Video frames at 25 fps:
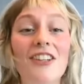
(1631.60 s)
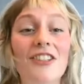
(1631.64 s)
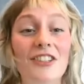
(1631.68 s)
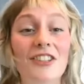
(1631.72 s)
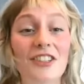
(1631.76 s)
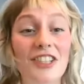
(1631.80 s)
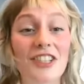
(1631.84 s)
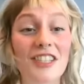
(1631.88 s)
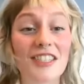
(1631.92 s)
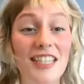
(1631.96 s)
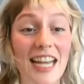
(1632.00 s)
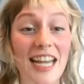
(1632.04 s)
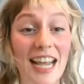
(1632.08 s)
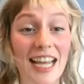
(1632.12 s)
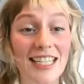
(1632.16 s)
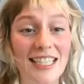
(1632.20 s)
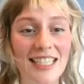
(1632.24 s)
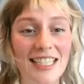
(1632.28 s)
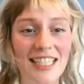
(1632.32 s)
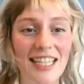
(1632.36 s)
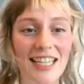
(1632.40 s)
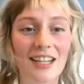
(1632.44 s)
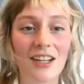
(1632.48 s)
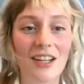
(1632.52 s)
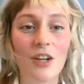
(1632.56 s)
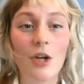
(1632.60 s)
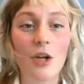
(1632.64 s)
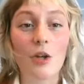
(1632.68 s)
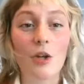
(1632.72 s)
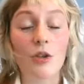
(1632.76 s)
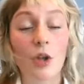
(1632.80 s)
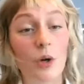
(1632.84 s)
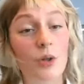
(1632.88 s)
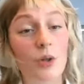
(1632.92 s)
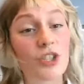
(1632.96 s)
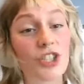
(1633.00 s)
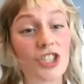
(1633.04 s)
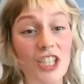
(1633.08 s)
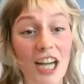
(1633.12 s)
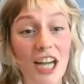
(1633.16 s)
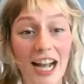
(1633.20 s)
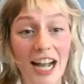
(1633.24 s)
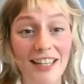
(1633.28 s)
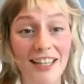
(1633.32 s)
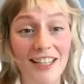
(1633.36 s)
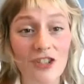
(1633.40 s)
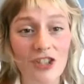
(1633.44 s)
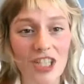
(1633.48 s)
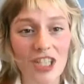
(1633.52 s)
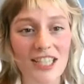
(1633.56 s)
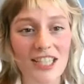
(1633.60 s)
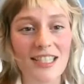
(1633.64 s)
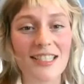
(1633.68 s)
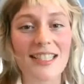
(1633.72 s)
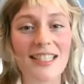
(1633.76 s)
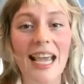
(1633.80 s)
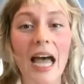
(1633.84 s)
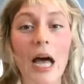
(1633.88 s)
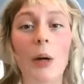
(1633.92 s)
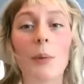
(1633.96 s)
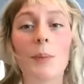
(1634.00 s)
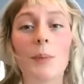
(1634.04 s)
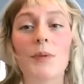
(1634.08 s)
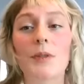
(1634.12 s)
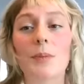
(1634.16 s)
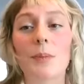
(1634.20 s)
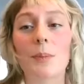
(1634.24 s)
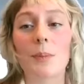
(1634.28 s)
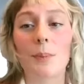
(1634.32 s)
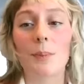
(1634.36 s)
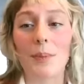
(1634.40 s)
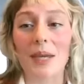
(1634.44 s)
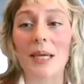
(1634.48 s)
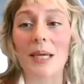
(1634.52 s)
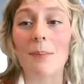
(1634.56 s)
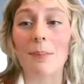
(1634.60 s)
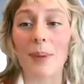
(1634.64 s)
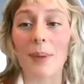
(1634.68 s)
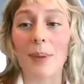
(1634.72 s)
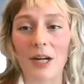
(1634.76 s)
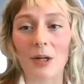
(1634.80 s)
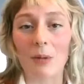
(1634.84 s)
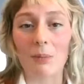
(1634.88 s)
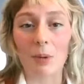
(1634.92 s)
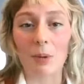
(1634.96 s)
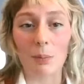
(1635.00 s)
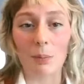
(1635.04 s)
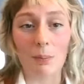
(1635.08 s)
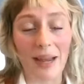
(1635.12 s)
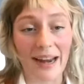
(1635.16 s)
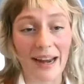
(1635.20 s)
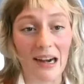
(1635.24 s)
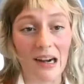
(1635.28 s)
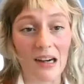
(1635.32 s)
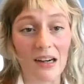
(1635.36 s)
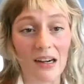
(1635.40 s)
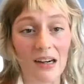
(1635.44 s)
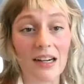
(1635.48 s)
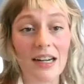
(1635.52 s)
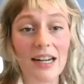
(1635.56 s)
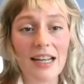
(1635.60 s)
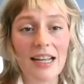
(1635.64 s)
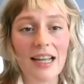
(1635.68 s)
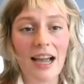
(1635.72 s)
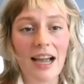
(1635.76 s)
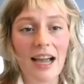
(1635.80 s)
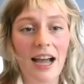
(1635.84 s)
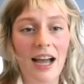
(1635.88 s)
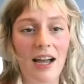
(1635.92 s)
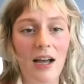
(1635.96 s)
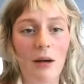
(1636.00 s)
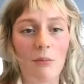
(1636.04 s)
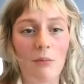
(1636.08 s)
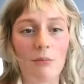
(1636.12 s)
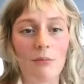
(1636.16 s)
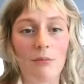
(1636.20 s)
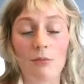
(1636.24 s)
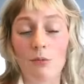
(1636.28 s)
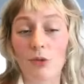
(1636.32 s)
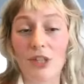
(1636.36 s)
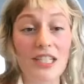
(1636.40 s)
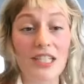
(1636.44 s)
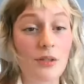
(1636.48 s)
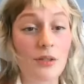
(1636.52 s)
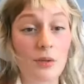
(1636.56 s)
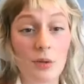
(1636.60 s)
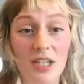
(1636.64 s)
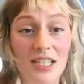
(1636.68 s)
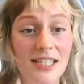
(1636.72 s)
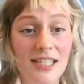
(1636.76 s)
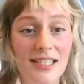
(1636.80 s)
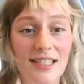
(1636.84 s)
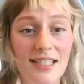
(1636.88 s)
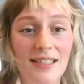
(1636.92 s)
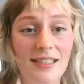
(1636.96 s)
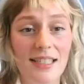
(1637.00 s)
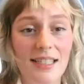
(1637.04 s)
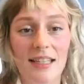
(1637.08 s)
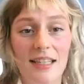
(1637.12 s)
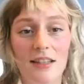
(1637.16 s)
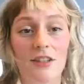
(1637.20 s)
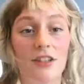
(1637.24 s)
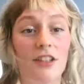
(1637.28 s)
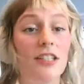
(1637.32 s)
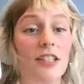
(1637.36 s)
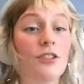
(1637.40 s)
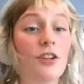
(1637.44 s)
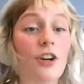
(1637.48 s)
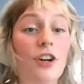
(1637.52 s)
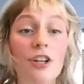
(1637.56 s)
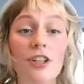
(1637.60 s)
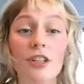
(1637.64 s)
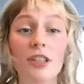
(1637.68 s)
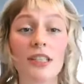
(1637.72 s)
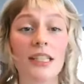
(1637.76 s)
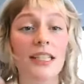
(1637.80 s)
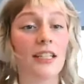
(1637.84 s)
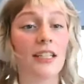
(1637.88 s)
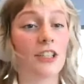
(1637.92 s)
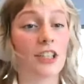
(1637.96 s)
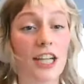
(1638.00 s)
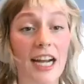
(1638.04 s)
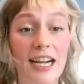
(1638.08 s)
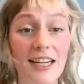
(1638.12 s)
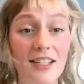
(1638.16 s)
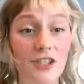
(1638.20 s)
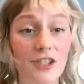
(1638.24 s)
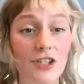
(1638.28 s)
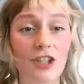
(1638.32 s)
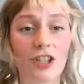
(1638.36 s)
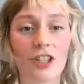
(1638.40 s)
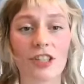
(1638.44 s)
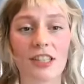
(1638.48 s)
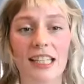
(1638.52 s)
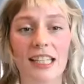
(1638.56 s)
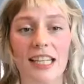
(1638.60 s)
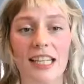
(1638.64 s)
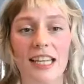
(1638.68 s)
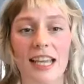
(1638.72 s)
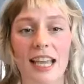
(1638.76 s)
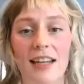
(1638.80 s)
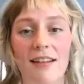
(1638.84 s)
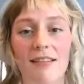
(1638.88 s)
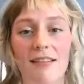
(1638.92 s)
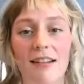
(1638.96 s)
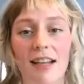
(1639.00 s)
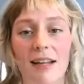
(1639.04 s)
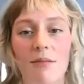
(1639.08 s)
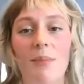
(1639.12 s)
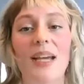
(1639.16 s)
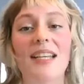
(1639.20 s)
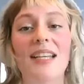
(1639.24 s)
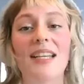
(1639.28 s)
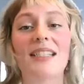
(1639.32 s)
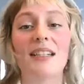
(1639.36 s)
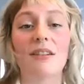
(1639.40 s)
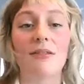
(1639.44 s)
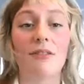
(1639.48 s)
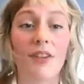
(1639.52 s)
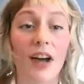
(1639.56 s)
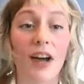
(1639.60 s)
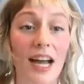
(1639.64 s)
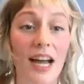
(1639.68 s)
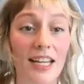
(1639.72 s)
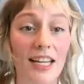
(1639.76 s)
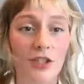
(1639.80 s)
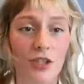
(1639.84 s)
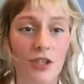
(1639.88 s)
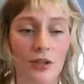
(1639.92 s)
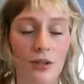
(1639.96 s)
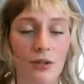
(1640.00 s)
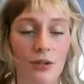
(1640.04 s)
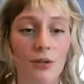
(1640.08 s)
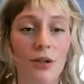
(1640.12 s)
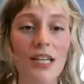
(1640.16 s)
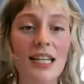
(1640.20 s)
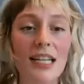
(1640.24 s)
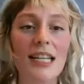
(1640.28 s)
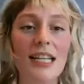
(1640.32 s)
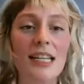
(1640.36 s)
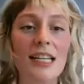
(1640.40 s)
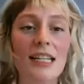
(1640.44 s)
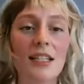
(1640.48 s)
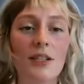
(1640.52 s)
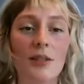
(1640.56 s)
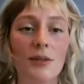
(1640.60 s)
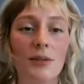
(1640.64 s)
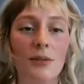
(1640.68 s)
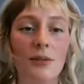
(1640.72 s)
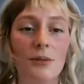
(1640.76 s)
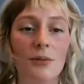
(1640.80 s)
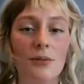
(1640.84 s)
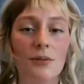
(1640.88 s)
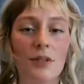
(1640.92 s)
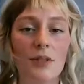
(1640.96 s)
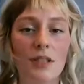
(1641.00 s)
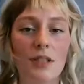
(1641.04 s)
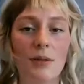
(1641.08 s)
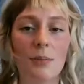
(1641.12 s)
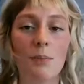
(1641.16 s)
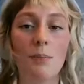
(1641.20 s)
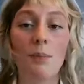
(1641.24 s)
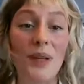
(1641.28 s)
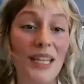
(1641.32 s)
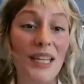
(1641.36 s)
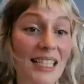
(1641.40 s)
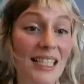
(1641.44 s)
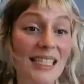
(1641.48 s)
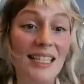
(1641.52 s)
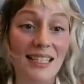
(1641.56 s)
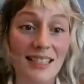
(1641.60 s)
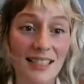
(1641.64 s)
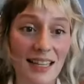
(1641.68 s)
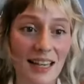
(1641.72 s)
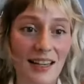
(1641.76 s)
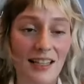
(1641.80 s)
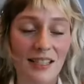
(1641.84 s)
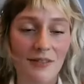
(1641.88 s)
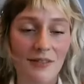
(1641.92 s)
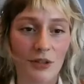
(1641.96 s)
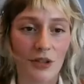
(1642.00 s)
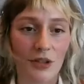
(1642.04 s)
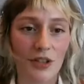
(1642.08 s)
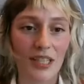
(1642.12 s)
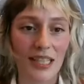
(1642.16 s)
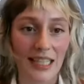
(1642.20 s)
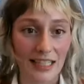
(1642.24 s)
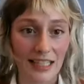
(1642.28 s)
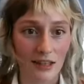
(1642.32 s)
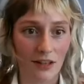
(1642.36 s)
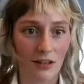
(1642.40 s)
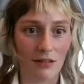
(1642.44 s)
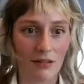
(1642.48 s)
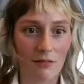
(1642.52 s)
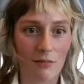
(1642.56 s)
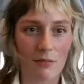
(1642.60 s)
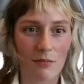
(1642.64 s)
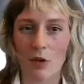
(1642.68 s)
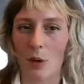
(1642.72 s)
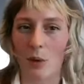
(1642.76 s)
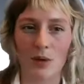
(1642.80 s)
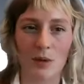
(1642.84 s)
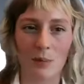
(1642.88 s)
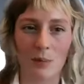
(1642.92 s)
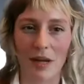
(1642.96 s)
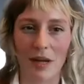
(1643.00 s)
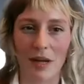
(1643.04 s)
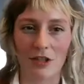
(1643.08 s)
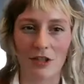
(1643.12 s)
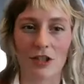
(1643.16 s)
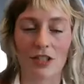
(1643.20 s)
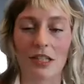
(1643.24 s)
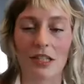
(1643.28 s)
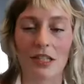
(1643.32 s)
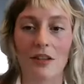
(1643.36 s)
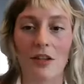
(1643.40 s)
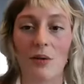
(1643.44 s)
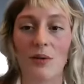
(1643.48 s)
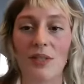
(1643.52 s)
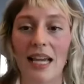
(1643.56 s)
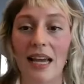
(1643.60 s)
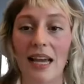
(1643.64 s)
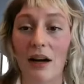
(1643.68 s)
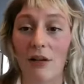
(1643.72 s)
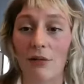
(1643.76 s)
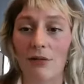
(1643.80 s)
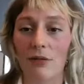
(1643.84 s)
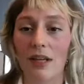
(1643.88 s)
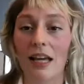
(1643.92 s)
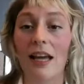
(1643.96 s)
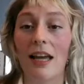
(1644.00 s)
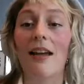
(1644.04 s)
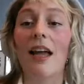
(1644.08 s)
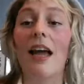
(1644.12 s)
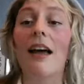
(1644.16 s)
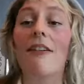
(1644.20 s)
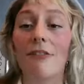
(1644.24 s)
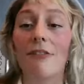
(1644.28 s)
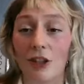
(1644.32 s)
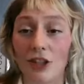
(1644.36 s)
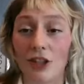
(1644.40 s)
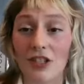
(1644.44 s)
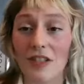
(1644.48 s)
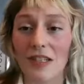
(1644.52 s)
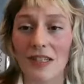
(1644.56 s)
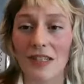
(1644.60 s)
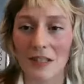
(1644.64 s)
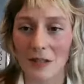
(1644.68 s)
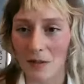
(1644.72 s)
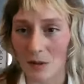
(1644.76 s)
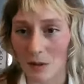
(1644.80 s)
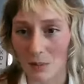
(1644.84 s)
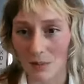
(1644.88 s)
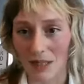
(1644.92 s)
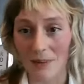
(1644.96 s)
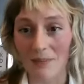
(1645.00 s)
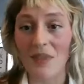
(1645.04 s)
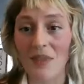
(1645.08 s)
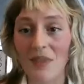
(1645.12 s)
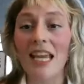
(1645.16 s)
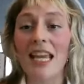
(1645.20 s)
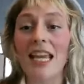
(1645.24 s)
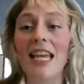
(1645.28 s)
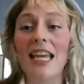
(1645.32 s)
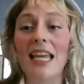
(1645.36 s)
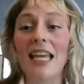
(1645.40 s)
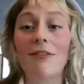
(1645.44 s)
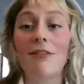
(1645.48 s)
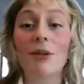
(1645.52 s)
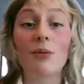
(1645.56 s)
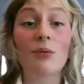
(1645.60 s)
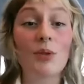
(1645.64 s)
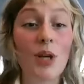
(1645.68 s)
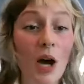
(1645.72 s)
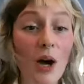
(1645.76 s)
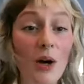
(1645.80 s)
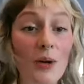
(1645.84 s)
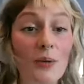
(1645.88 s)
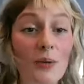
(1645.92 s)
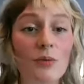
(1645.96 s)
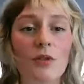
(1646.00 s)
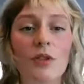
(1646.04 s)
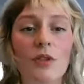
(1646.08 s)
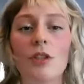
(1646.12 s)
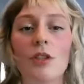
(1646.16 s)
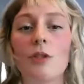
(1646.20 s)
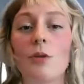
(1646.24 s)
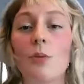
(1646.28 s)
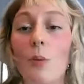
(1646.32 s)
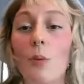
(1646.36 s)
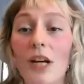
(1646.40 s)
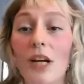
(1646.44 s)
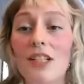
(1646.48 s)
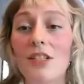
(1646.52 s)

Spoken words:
understanding those challenges helps me better prepare resources either internally or externally, and best advise you to be successful in those measures and those efforts. Excuse me. If you don't